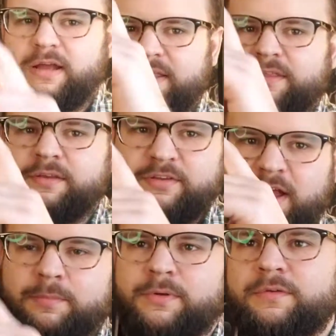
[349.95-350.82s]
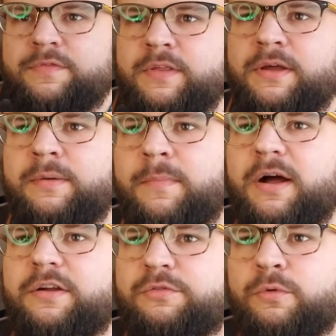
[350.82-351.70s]
at the top of the
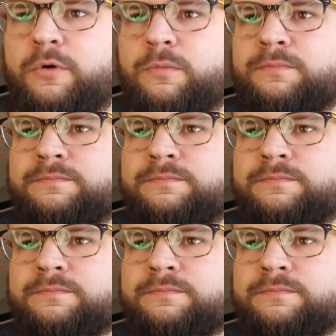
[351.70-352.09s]
module,